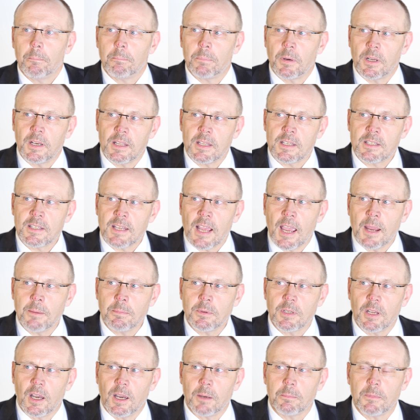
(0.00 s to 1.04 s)
But at the same
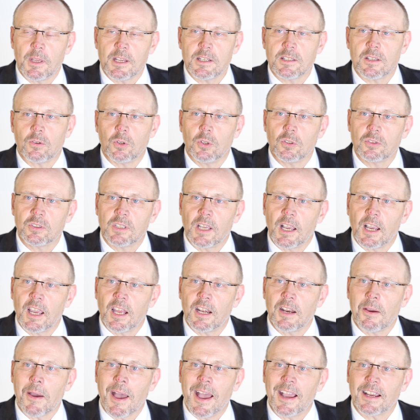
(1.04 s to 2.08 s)
time, these are also
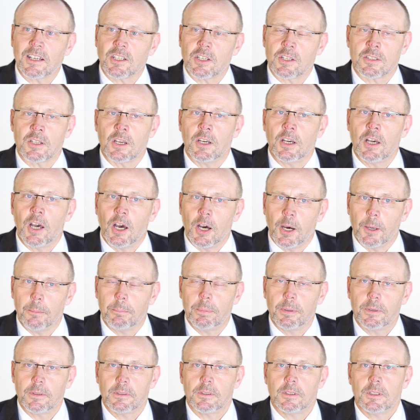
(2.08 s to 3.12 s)
going to act as a hub
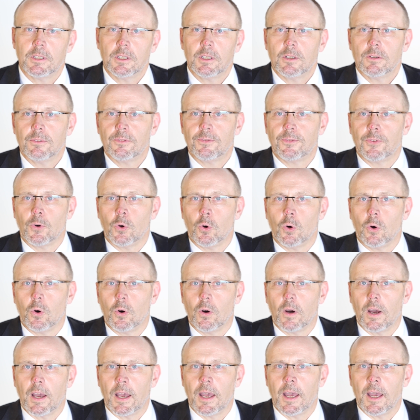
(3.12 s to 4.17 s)

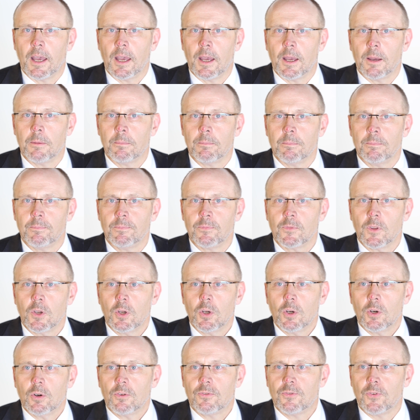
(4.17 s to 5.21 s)
for
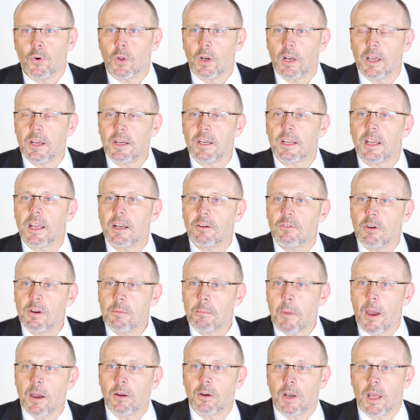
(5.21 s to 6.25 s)
learning in
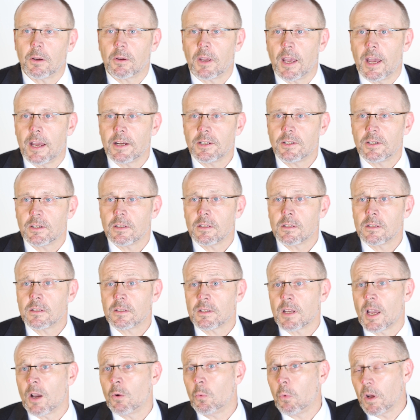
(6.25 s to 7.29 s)
remote locations.
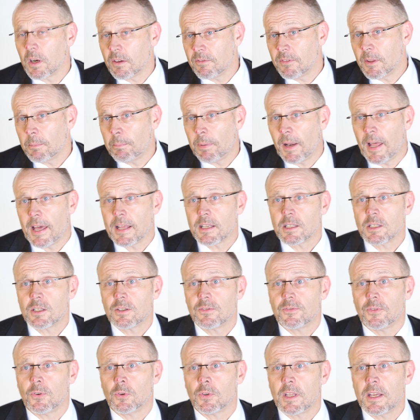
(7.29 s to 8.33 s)
So one of the
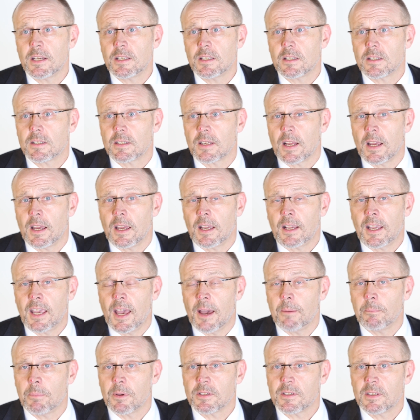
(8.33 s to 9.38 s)
plans for this
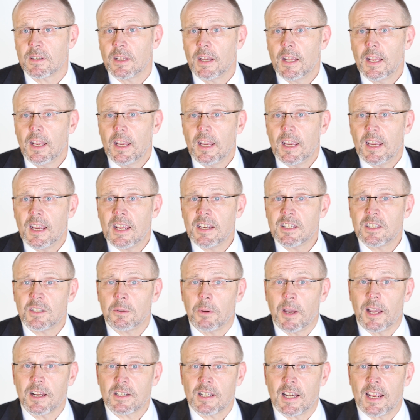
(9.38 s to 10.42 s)
campus is
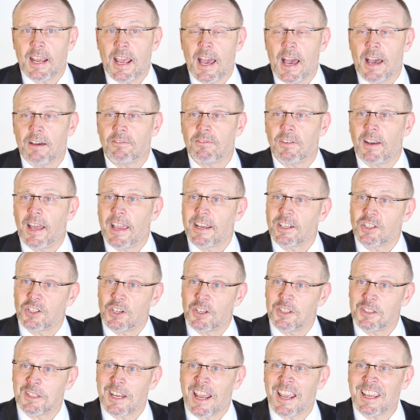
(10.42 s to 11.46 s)
to actually have
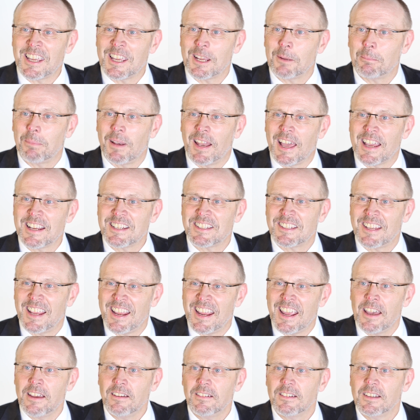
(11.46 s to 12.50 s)
lectures taking place
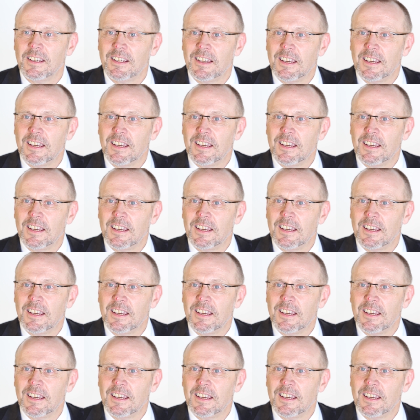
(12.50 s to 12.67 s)
here